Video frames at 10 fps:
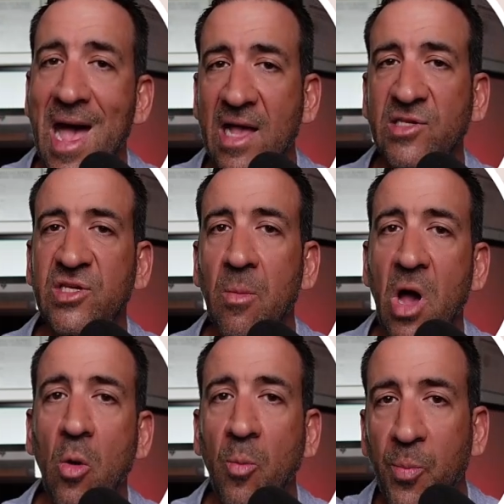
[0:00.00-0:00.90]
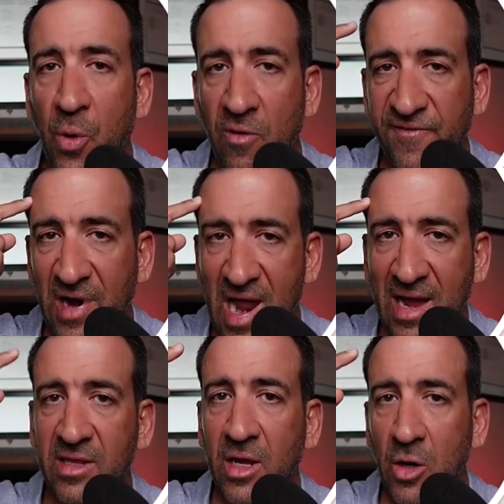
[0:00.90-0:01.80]
ask about
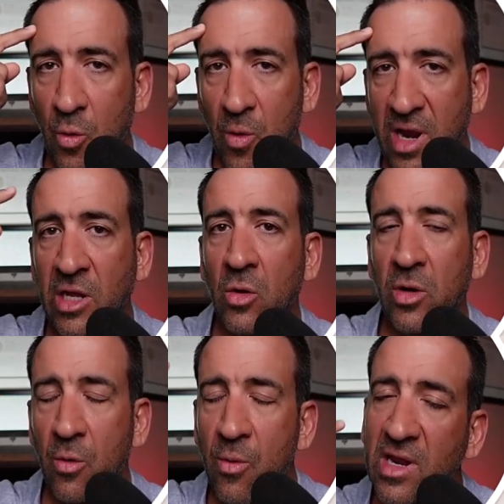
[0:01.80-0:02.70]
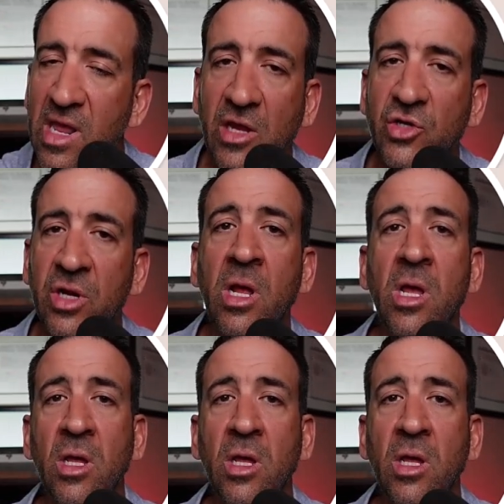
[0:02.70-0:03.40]
prophylactic cranial irradiation.